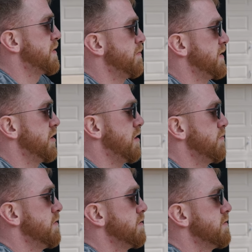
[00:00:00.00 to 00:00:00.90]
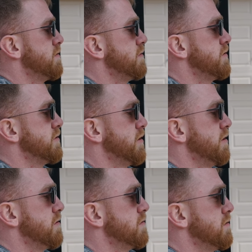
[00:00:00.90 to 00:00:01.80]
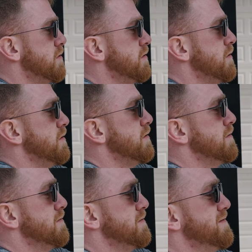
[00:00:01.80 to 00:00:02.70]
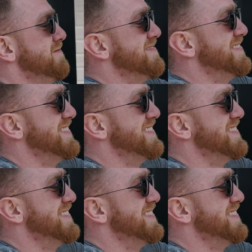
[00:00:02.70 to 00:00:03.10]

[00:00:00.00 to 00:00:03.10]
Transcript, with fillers: part of my job, just so you know. I